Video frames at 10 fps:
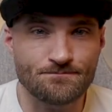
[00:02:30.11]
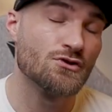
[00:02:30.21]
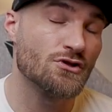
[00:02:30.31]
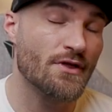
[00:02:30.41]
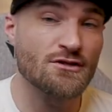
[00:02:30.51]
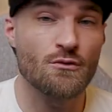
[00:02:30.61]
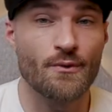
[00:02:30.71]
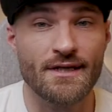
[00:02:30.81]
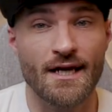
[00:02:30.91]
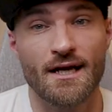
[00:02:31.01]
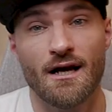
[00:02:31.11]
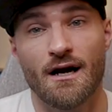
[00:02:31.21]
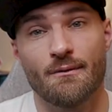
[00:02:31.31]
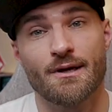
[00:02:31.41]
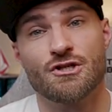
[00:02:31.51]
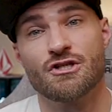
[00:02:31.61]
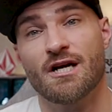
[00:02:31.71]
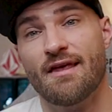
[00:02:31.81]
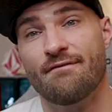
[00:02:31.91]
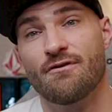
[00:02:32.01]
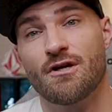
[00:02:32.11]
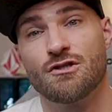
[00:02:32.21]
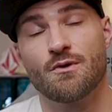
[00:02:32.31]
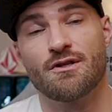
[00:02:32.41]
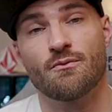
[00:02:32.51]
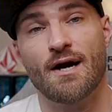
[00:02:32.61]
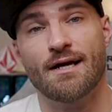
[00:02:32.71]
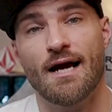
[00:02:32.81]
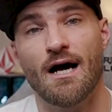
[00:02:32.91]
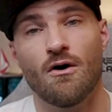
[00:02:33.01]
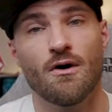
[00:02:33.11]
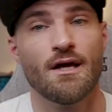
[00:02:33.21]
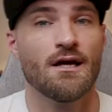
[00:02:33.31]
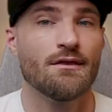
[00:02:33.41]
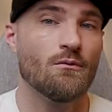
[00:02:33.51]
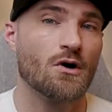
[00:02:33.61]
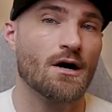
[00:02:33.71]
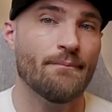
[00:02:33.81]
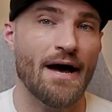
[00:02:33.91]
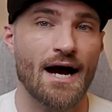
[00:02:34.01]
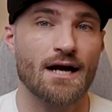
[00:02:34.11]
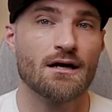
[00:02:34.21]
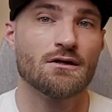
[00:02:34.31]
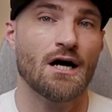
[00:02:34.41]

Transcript: So that's what we did. I'm going to share that footage with you right now and we'll come back,